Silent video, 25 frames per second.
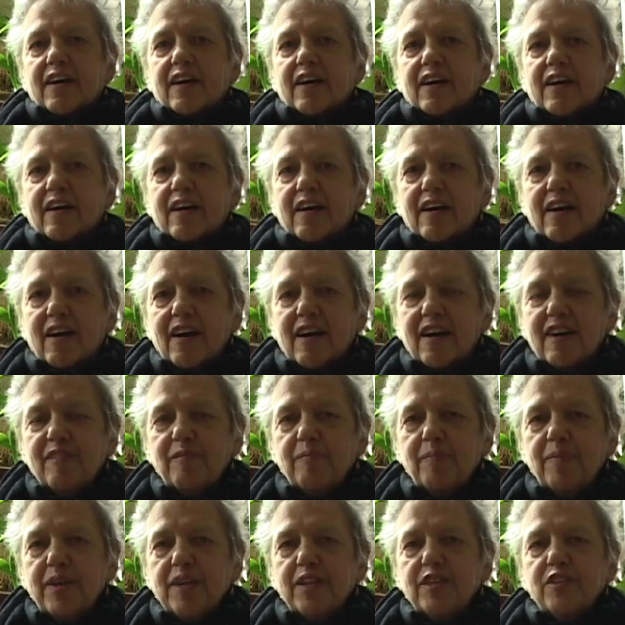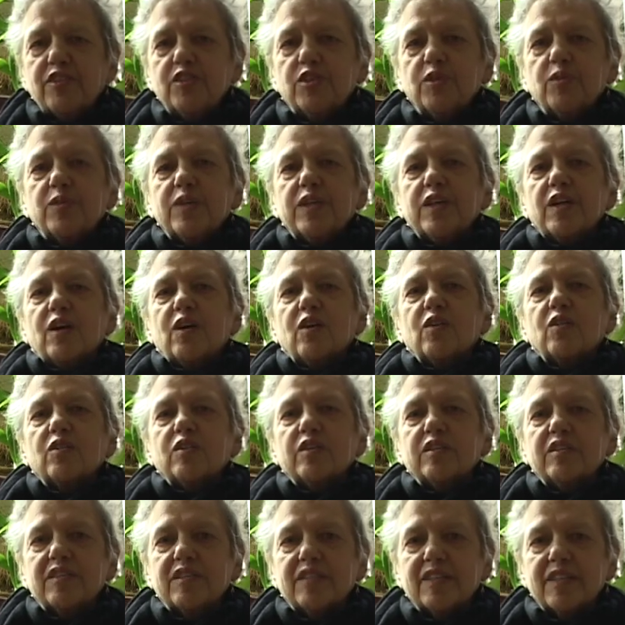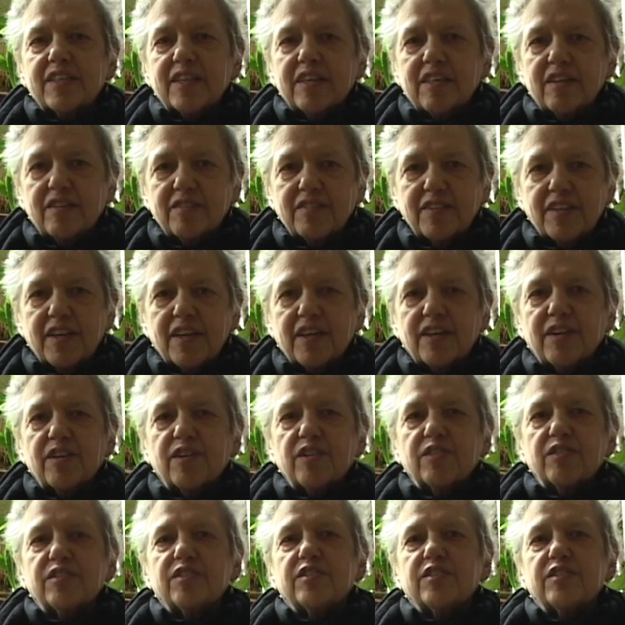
I've been doing holistic healthcare